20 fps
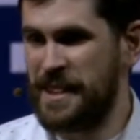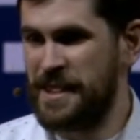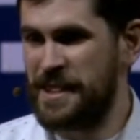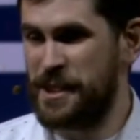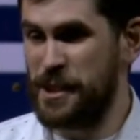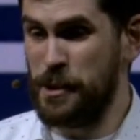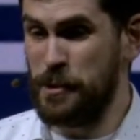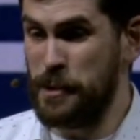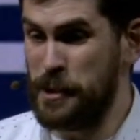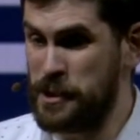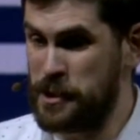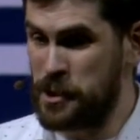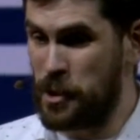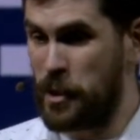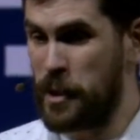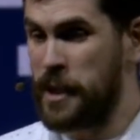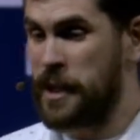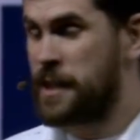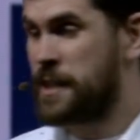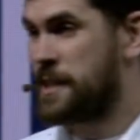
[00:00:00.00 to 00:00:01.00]
to
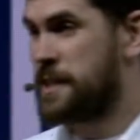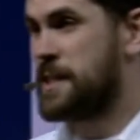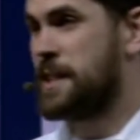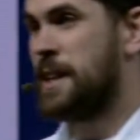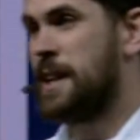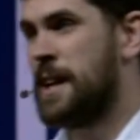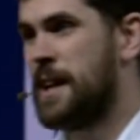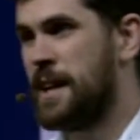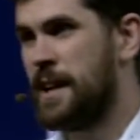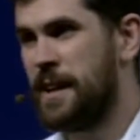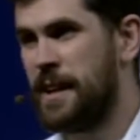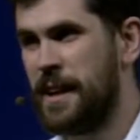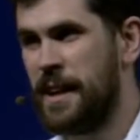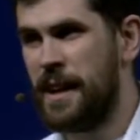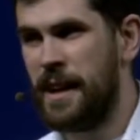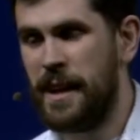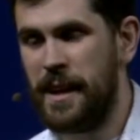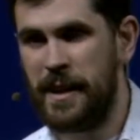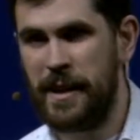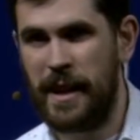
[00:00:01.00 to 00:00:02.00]
enjoy it,
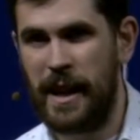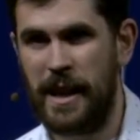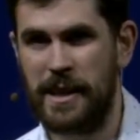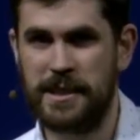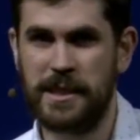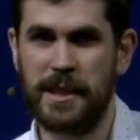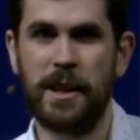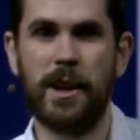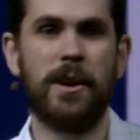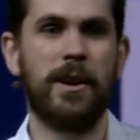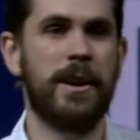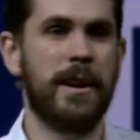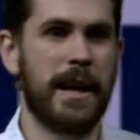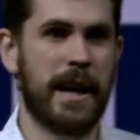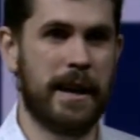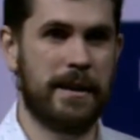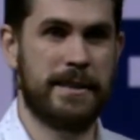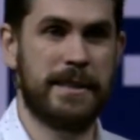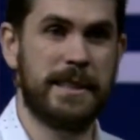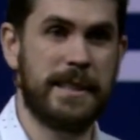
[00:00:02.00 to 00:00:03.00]
and to learn
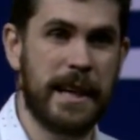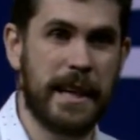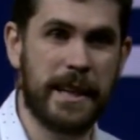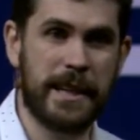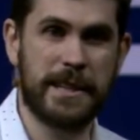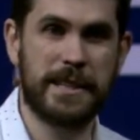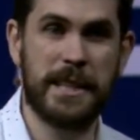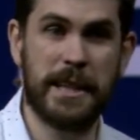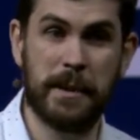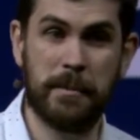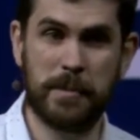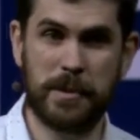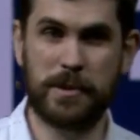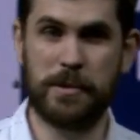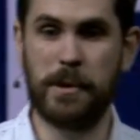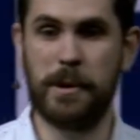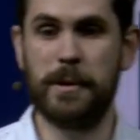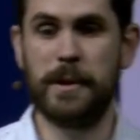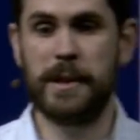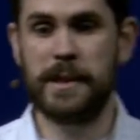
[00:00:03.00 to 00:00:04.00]
how to take a team
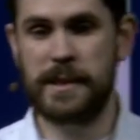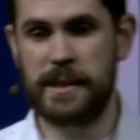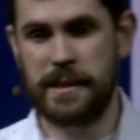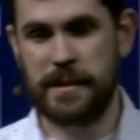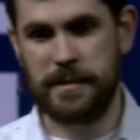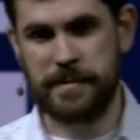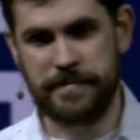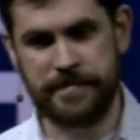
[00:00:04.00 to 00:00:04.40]
through it.